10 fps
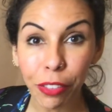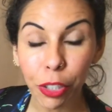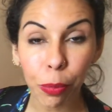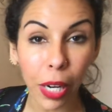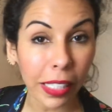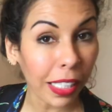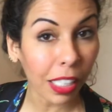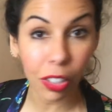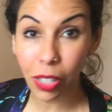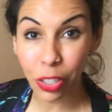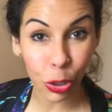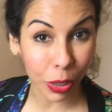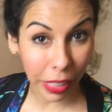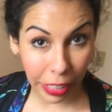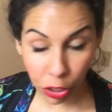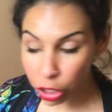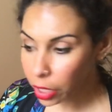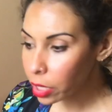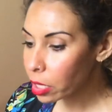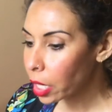if you're pregnant,
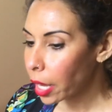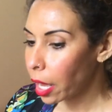congratulations.